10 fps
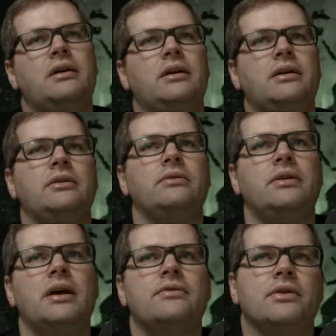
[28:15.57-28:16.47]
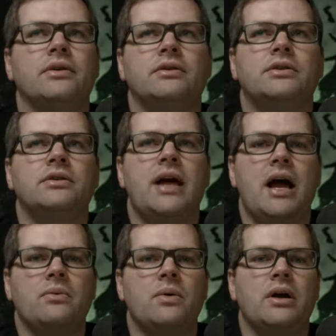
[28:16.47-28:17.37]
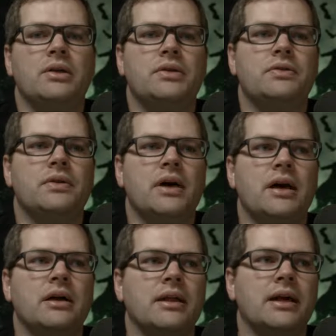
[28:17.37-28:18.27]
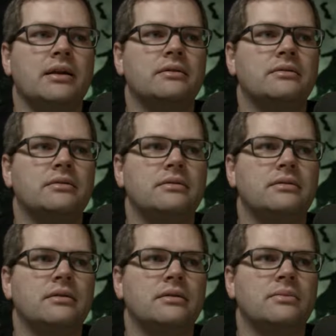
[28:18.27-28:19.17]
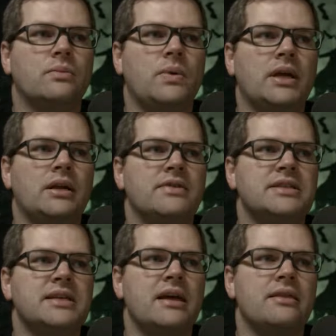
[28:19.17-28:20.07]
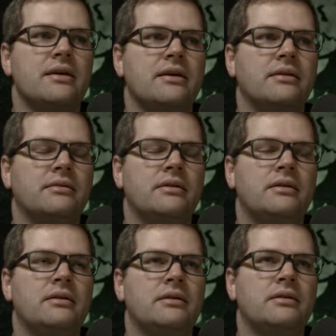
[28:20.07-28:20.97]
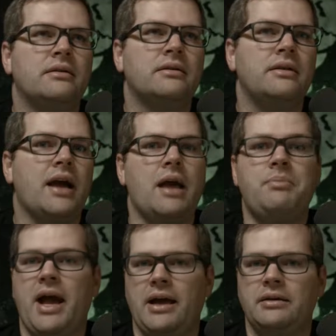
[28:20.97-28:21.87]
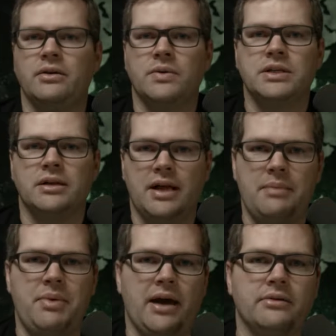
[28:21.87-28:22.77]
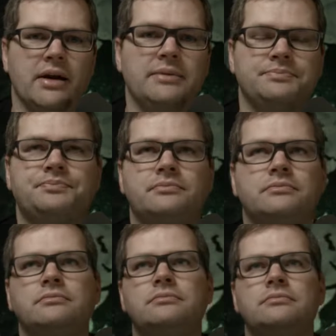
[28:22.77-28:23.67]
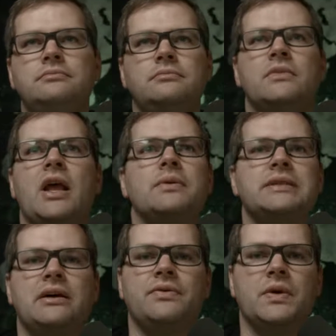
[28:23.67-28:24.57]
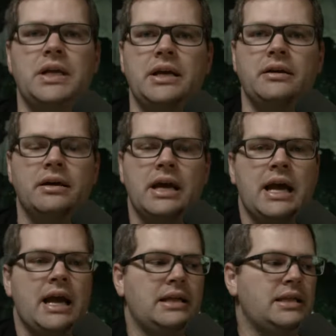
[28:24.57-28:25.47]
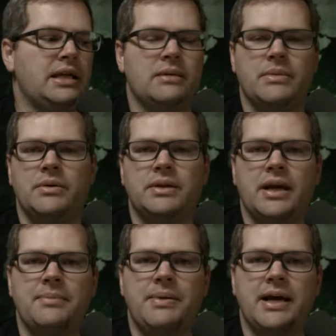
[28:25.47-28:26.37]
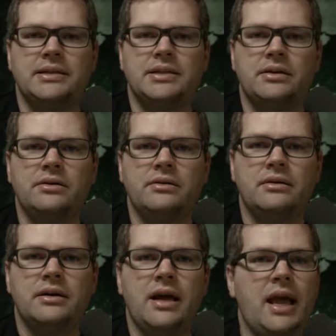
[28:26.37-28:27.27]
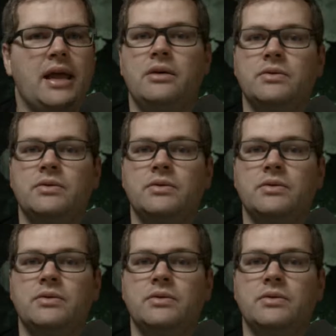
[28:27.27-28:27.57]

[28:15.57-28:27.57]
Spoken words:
You never do that with like we can even say the iPad, the original iPad, right? That was out for a year, and then they came out with the iPad 2, and